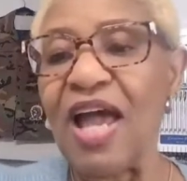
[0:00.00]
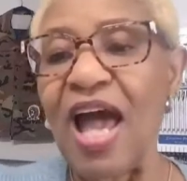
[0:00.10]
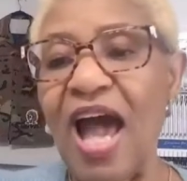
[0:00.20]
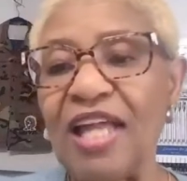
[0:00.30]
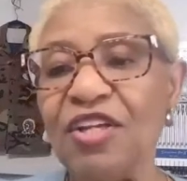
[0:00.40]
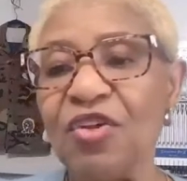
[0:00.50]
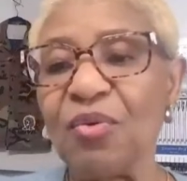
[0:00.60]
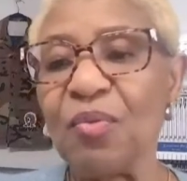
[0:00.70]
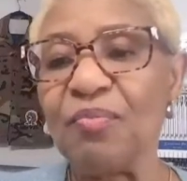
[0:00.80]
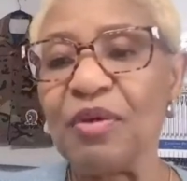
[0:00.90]
I know
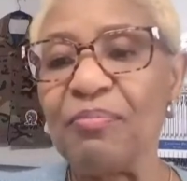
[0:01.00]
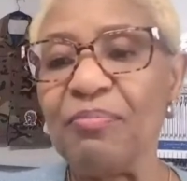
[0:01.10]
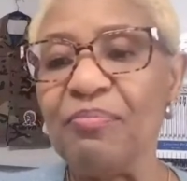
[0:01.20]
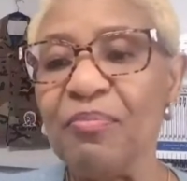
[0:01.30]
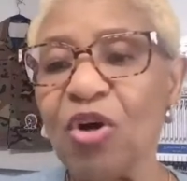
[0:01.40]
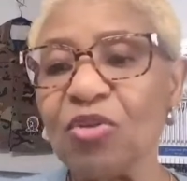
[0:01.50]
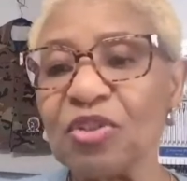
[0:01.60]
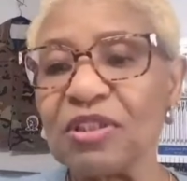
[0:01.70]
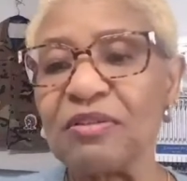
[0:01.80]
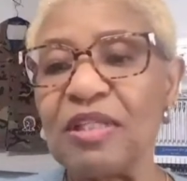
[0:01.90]
the
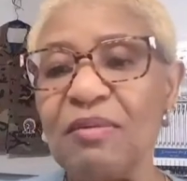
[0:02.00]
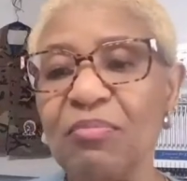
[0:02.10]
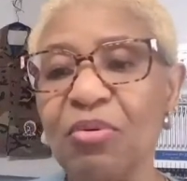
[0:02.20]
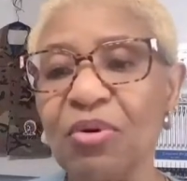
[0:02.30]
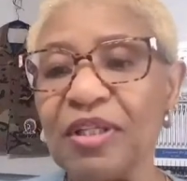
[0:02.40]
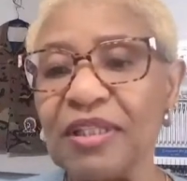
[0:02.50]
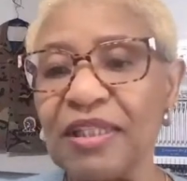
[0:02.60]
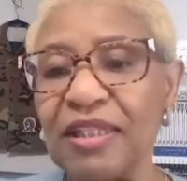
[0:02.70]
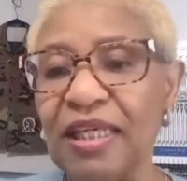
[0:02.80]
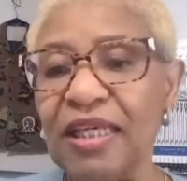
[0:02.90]
most important
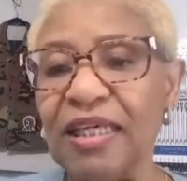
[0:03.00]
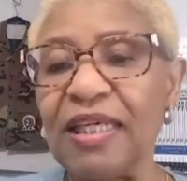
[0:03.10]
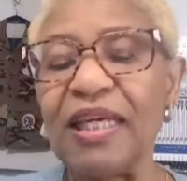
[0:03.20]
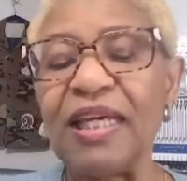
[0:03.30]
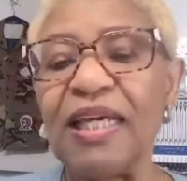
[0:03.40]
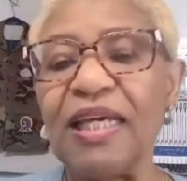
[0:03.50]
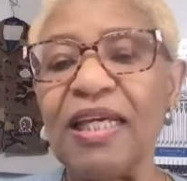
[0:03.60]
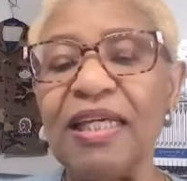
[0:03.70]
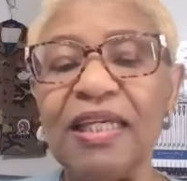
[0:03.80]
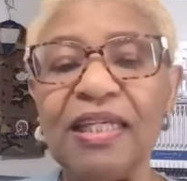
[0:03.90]
thing
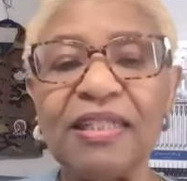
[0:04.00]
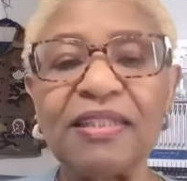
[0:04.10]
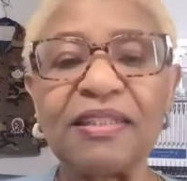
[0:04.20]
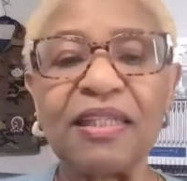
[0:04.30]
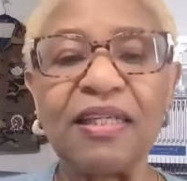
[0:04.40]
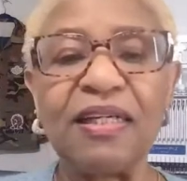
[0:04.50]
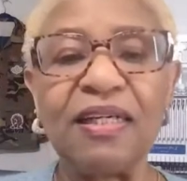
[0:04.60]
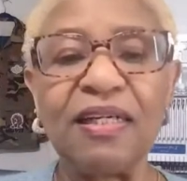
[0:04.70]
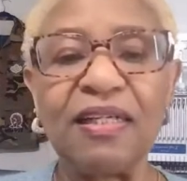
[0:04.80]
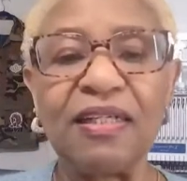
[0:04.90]
is
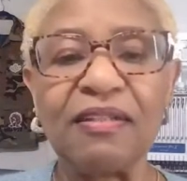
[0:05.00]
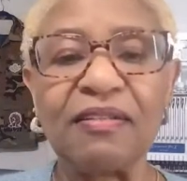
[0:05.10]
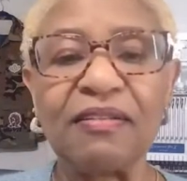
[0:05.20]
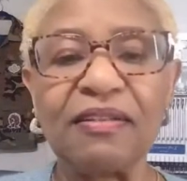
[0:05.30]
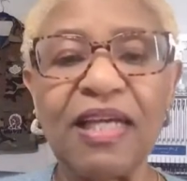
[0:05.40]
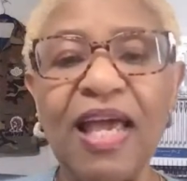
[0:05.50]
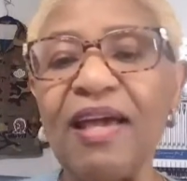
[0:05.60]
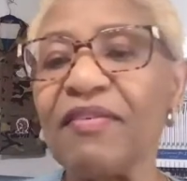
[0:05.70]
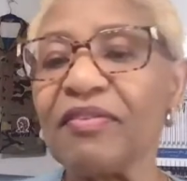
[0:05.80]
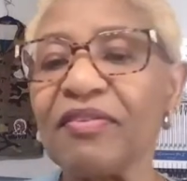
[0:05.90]
to have
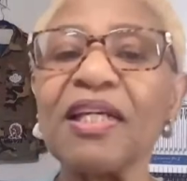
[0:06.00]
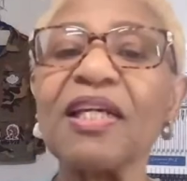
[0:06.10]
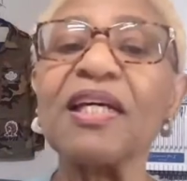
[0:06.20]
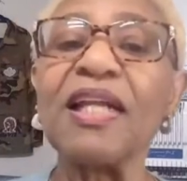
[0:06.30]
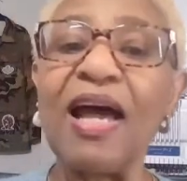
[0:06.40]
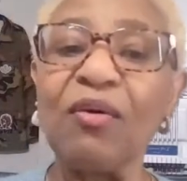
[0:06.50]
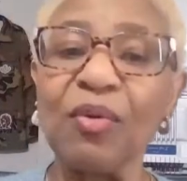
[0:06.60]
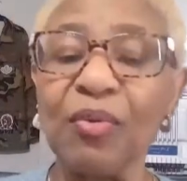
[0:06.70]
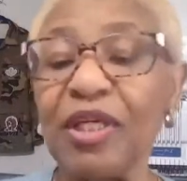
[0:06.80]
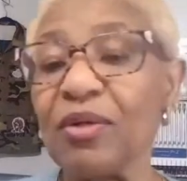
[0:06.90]
everything cut out when
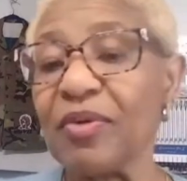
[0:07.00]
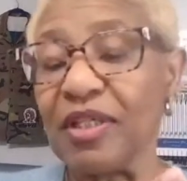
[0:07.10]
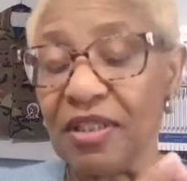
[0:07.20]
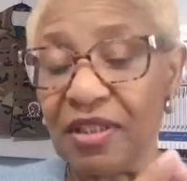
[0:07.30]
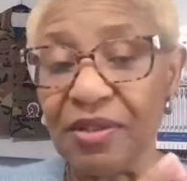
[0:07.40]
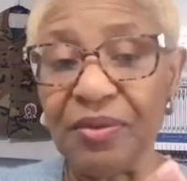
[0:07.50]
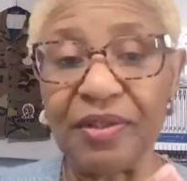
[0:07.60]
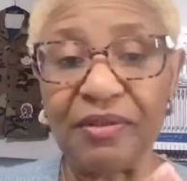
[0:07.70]
we get ready to do it.